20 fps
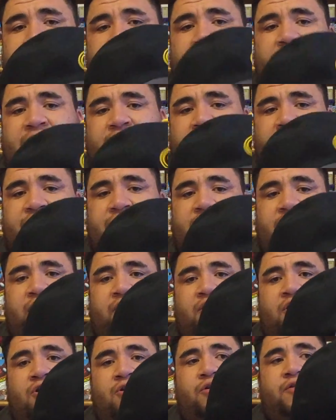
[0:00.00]
another little
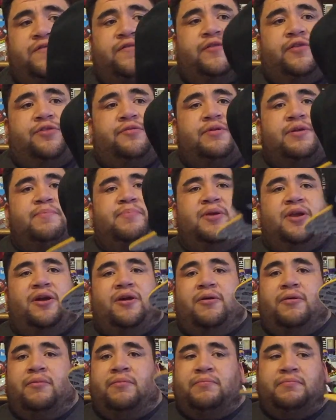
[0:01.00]
logo for
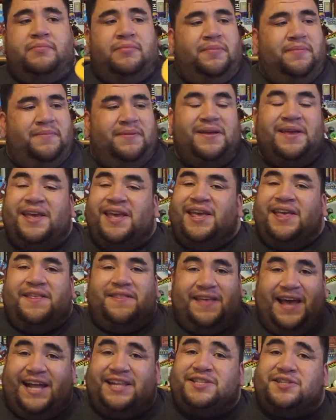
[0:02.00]
3PO.
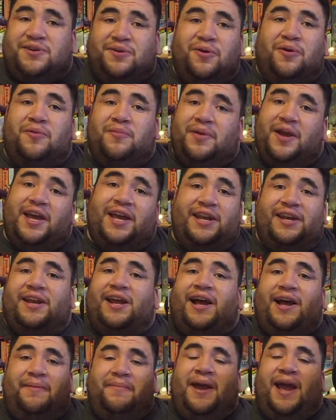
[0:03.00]
That's cool, man.
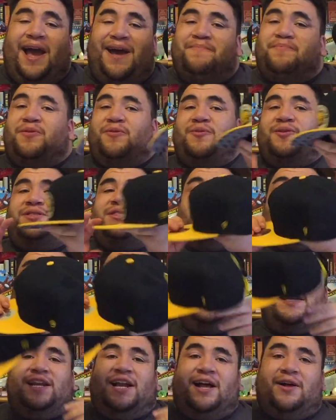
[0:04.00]
I'm happy with
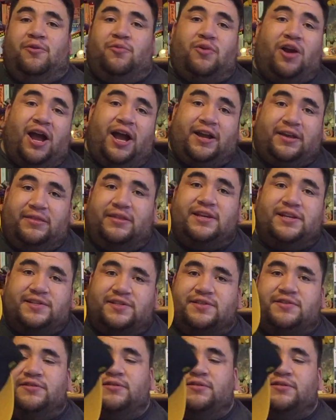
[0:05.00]
this, and I'll rock this